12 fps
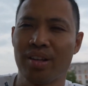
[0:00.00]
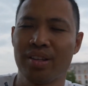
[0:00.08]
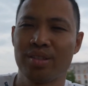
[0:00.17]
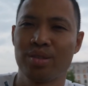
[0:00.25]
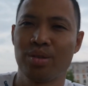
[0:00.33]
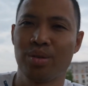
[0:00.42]

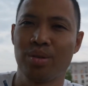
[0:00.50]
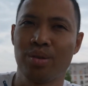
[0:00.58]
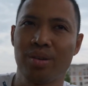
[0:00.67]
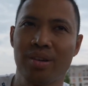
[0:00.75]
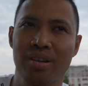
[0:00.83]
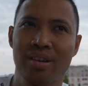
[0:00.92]
So
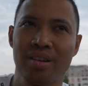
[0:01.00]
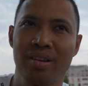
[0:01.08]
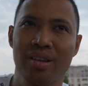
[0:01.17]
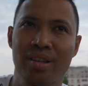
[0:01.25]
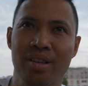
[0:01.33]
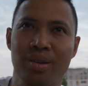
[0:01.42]

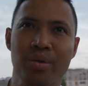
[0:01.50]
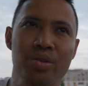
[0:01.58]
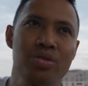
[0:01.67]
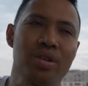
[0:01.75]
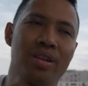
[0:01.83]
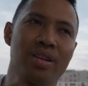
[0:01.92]
the
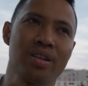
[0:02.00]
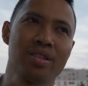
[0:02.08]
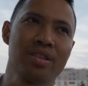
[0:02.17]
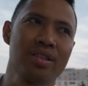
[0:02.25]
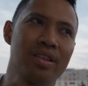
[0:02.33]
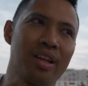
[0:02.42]
question, is
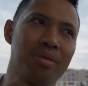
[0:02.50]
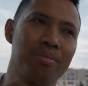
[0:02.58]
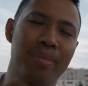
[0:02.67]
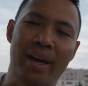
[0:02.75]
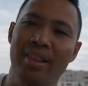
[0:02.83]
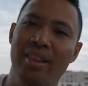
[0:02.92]
it that
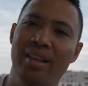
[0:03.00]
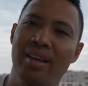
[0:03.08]
bad?